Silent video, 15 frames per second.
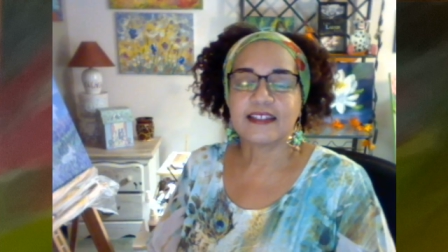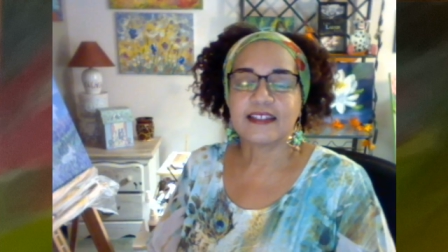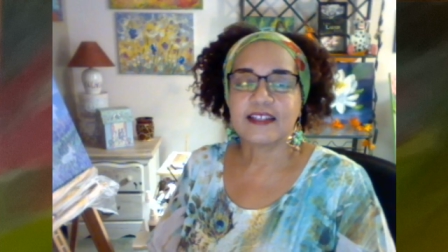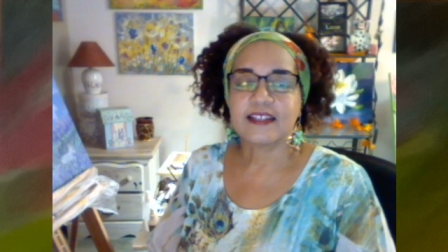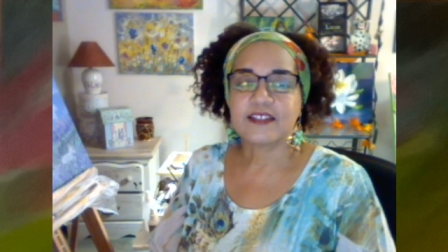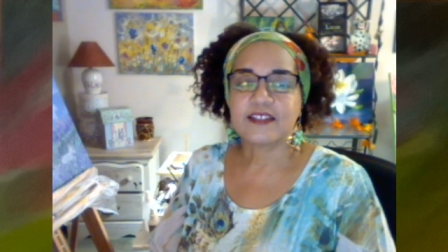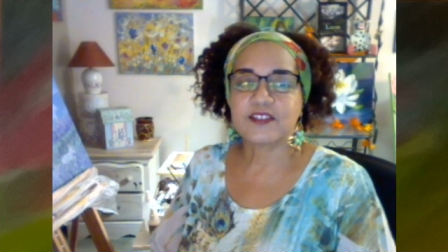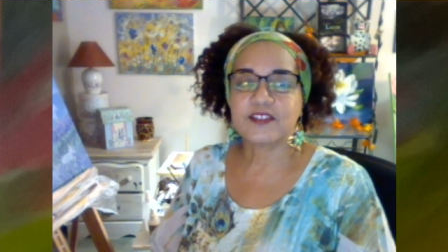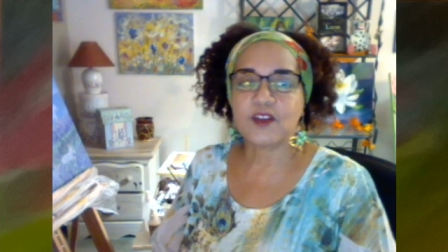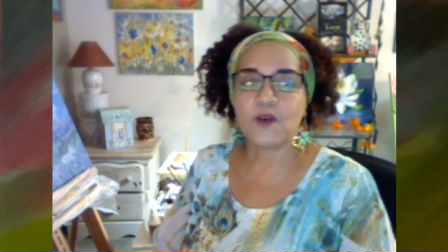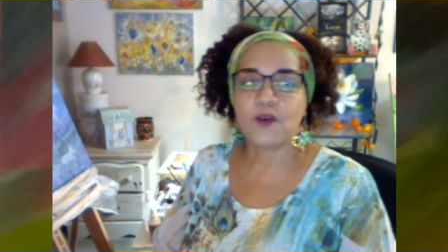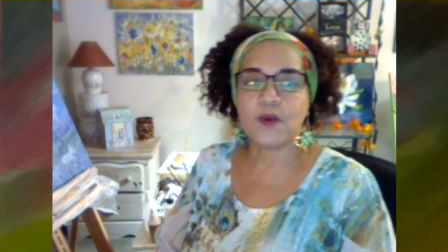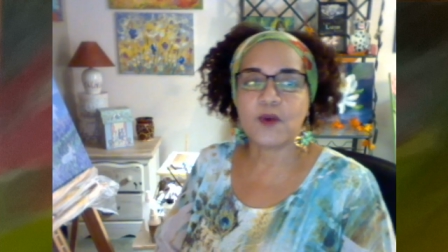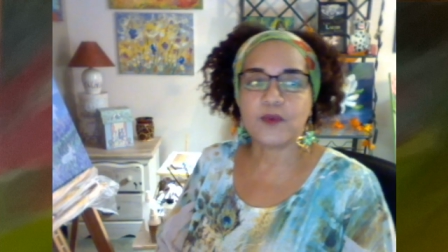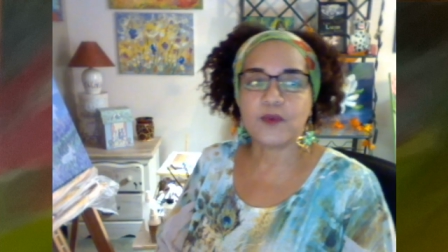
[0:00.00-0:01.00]
So
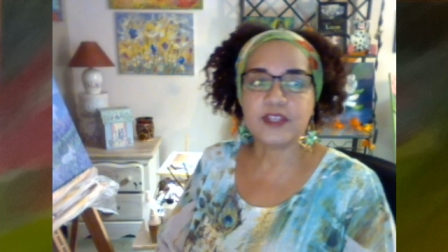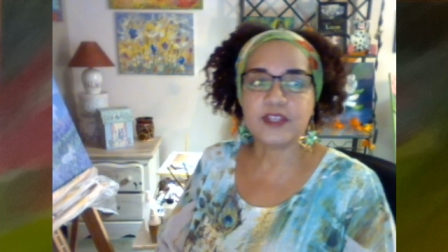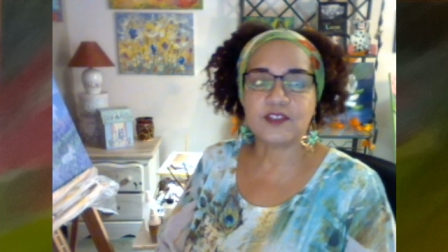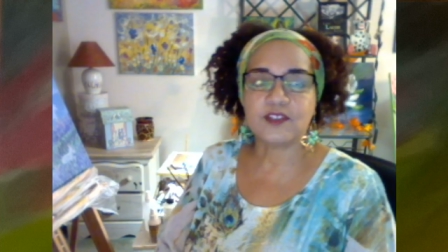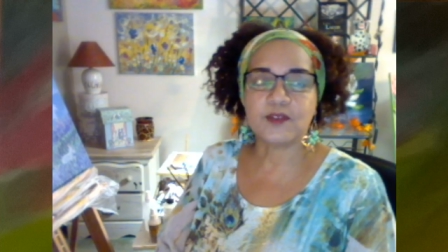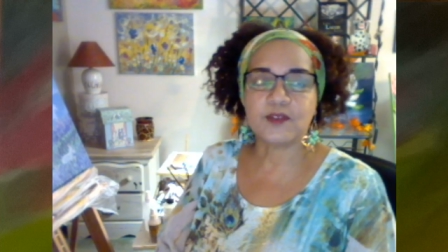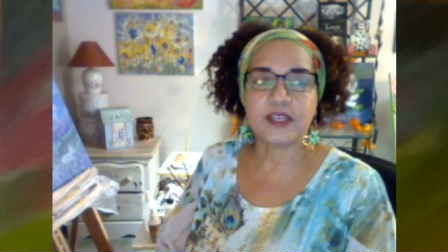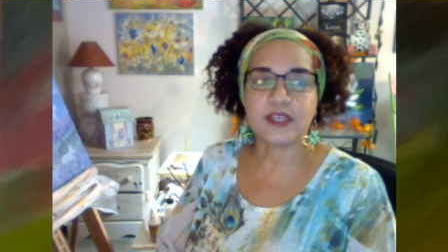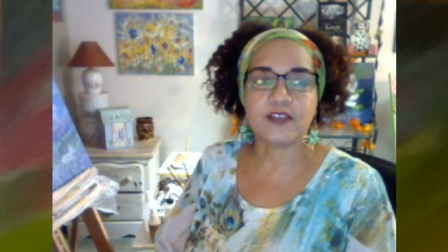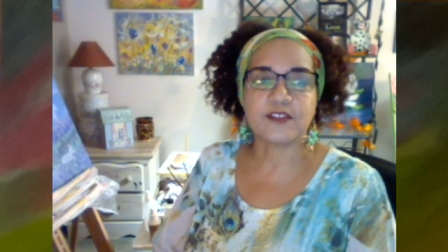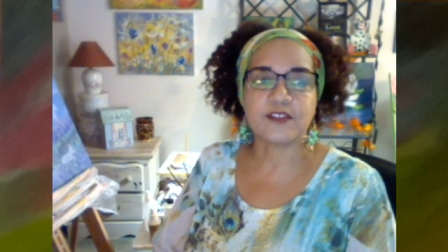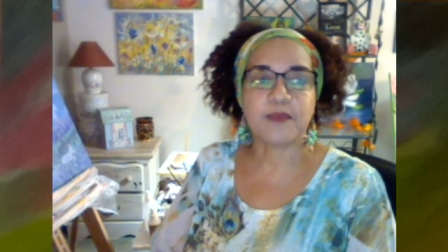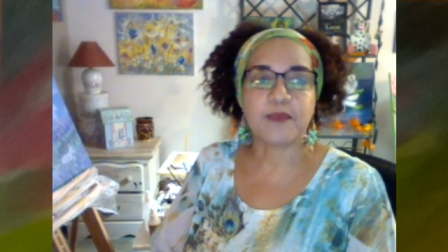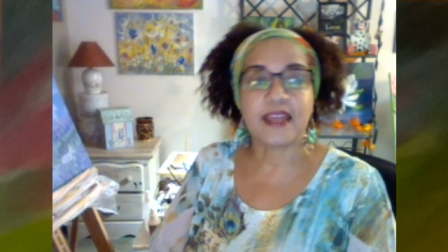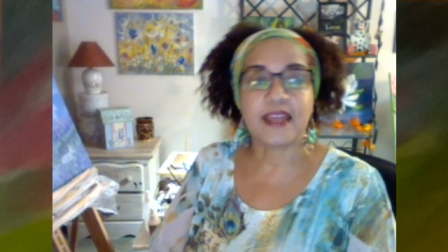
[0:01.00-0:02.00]
what we do here
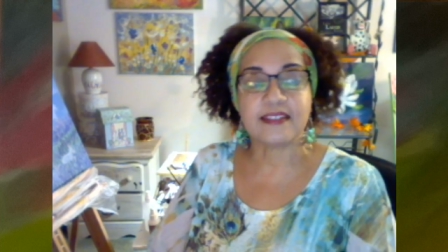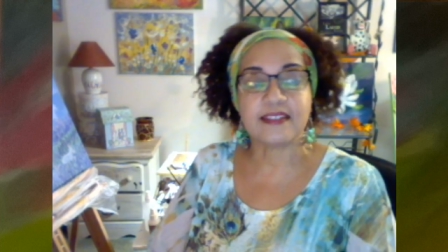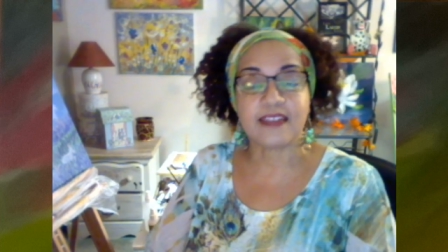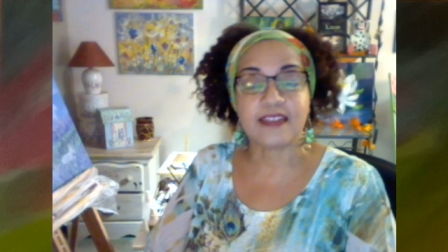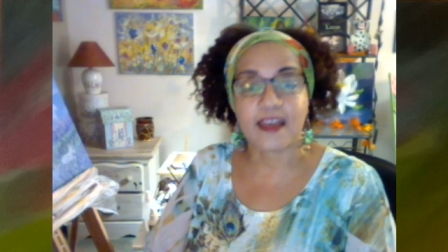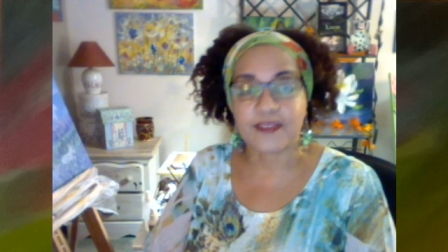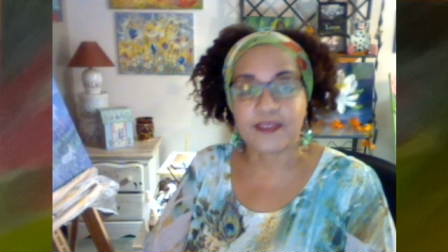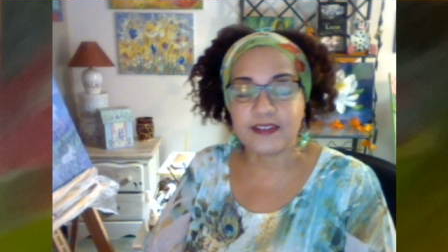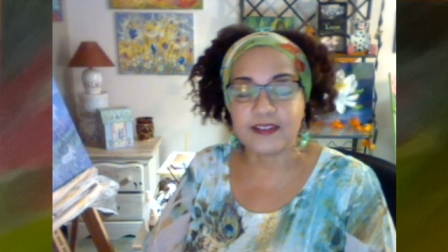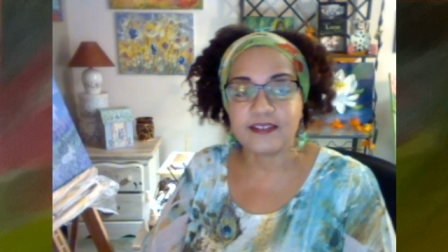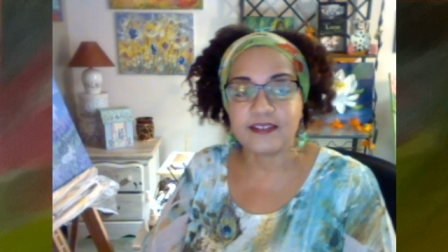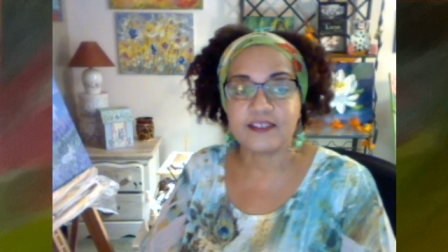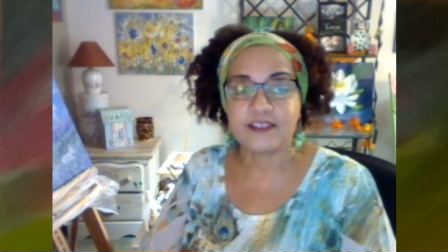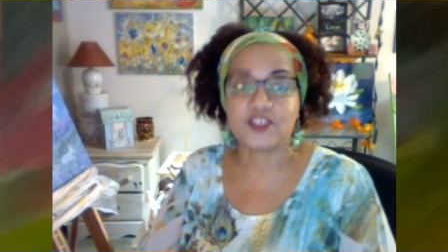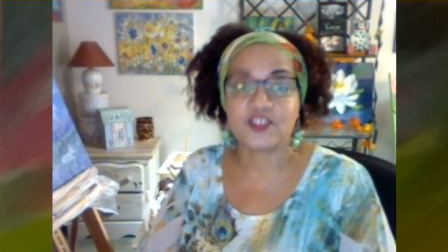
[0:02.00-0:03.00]
is paint together,
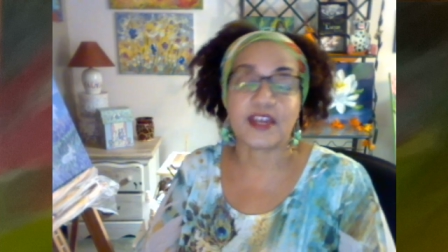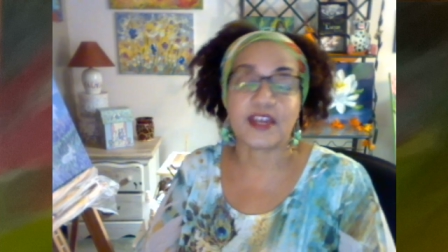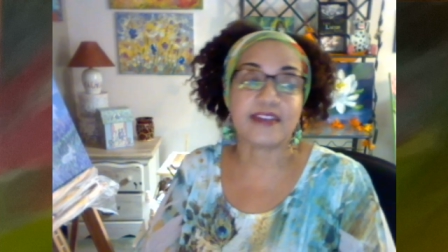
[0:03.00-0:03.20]
chat